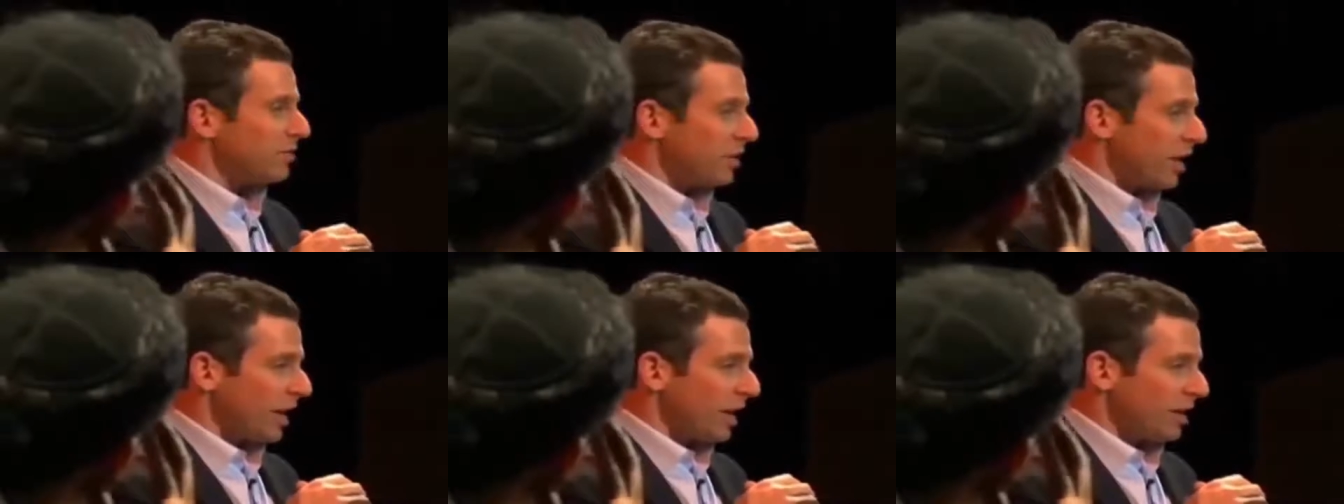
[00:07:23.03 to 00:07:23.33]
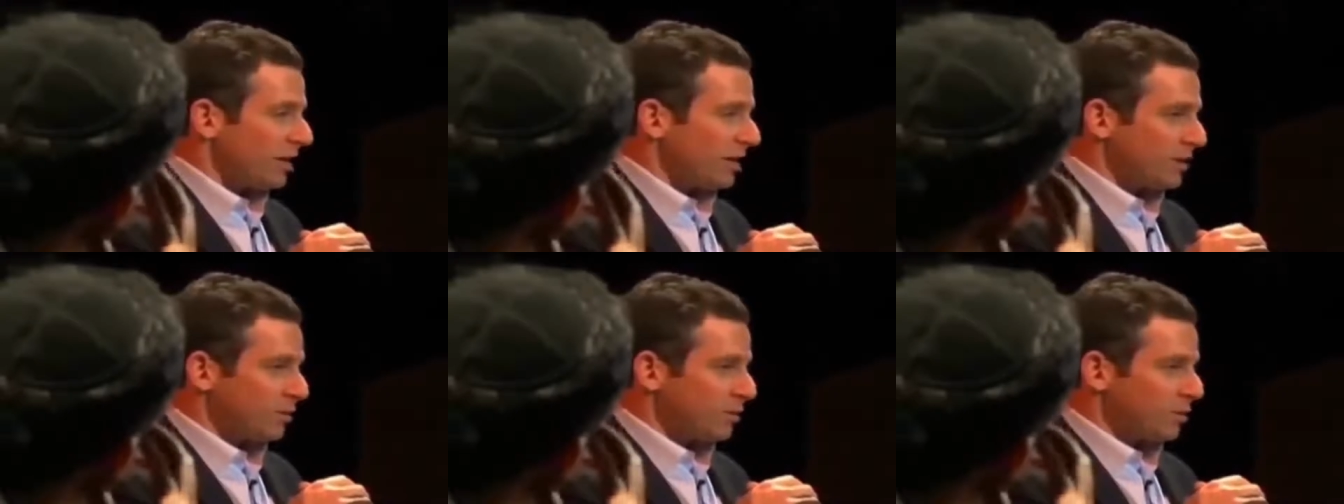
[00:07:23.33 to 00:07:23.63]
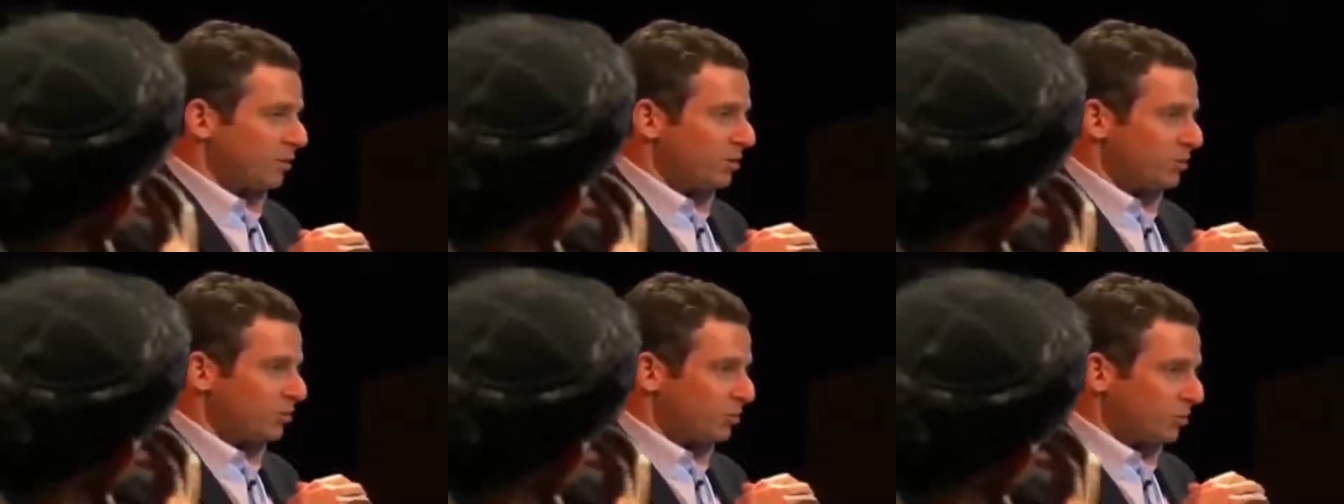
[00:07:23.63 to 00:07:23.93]
likely to be
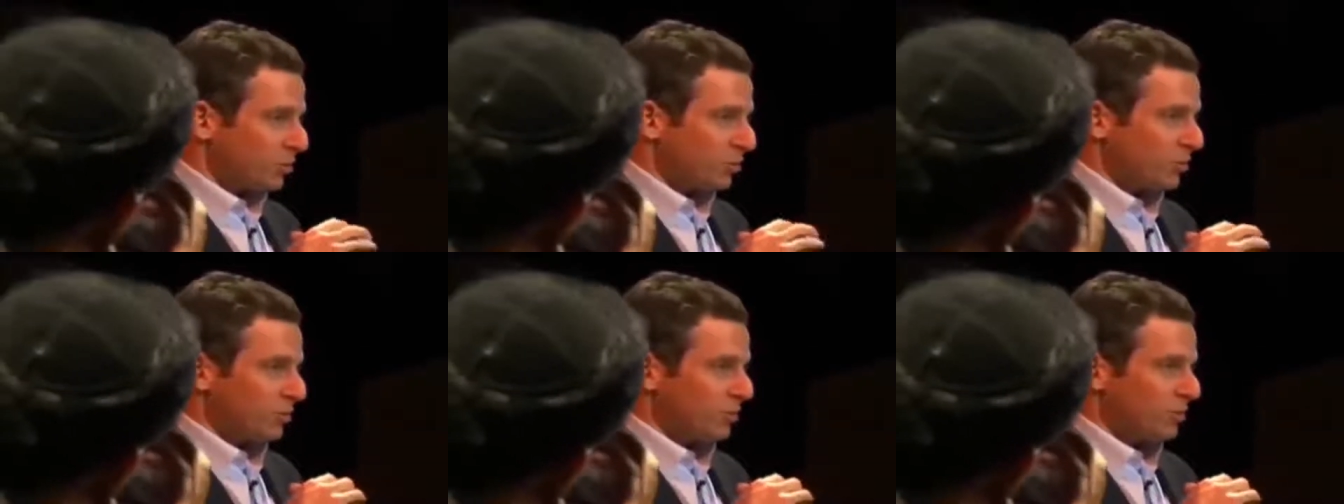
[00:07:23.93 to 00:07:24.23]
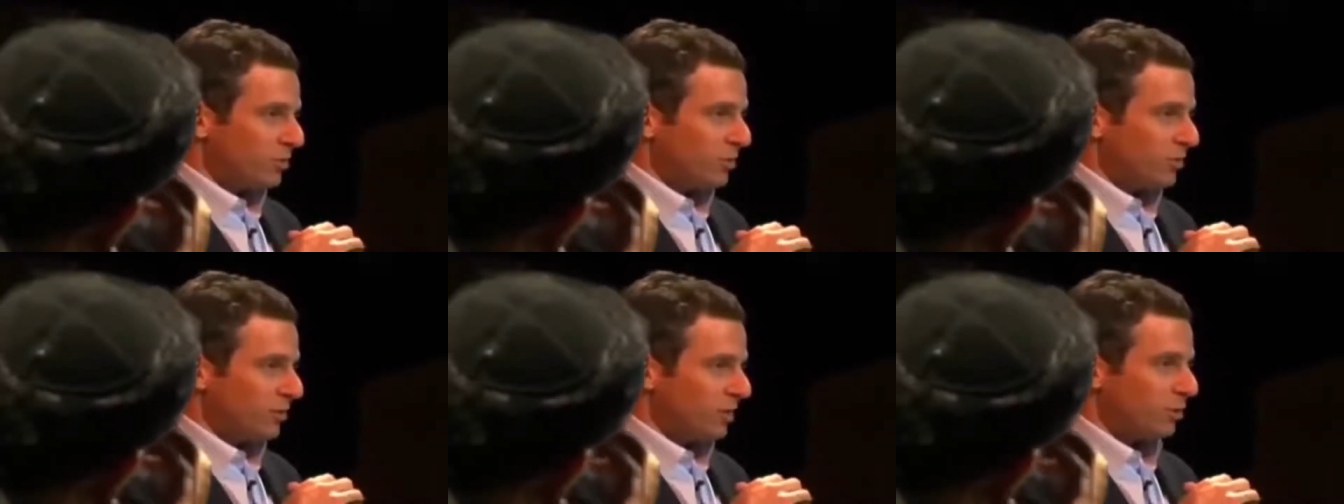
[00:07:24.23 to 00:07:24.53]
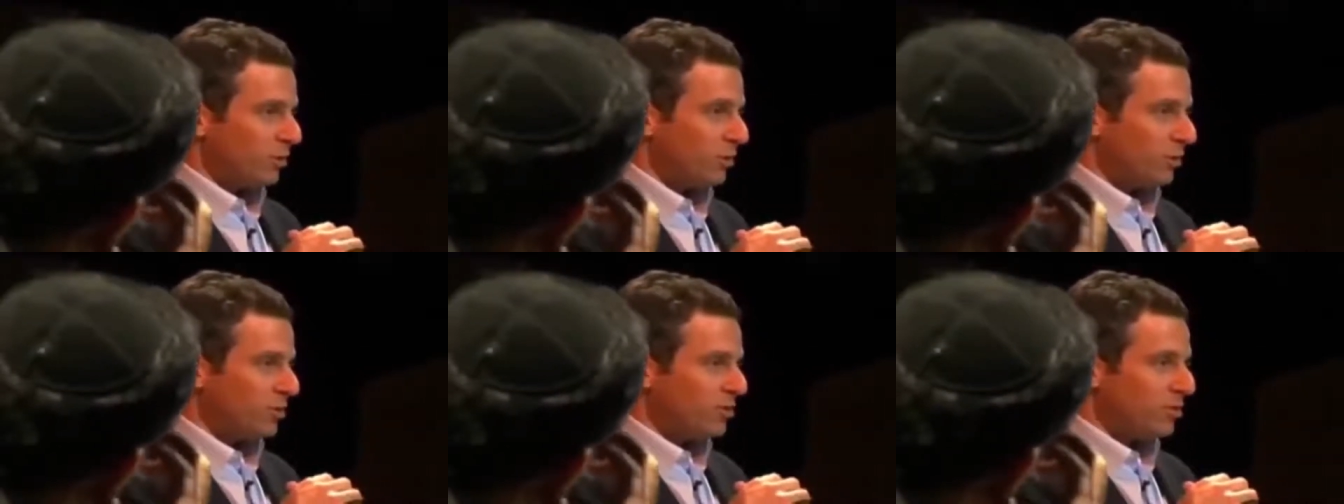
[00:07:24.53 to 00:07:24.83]
true than
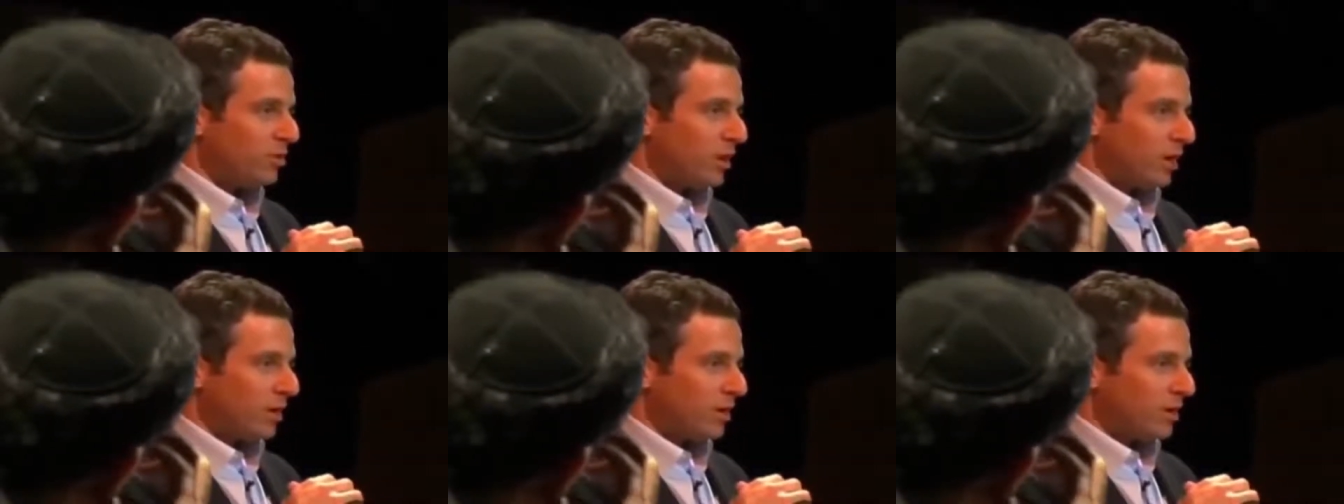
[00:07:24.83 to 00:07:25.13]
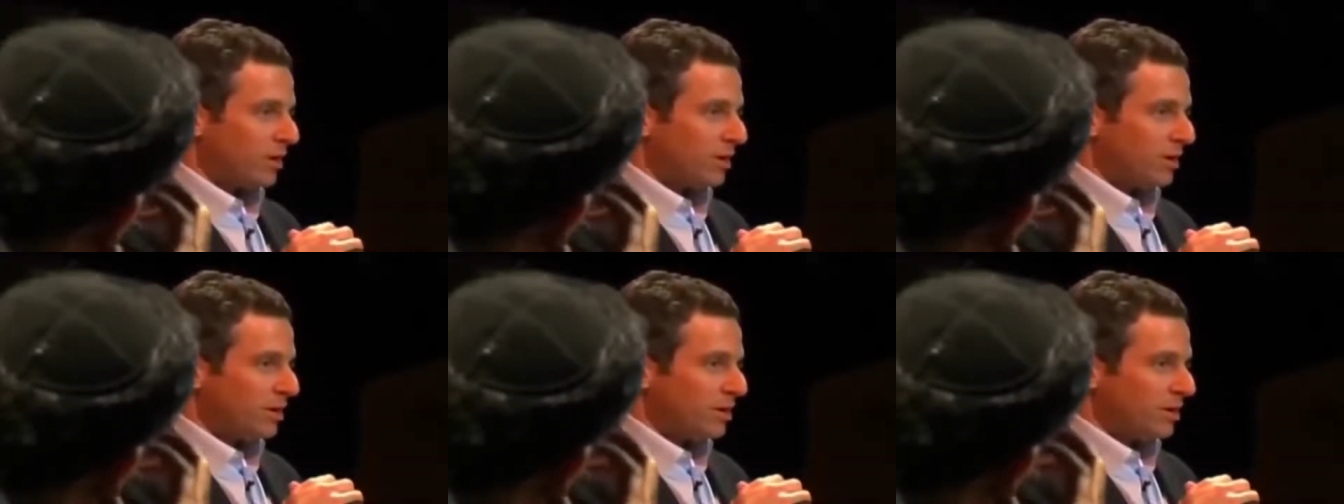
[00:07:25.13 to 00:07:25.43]
Christianity.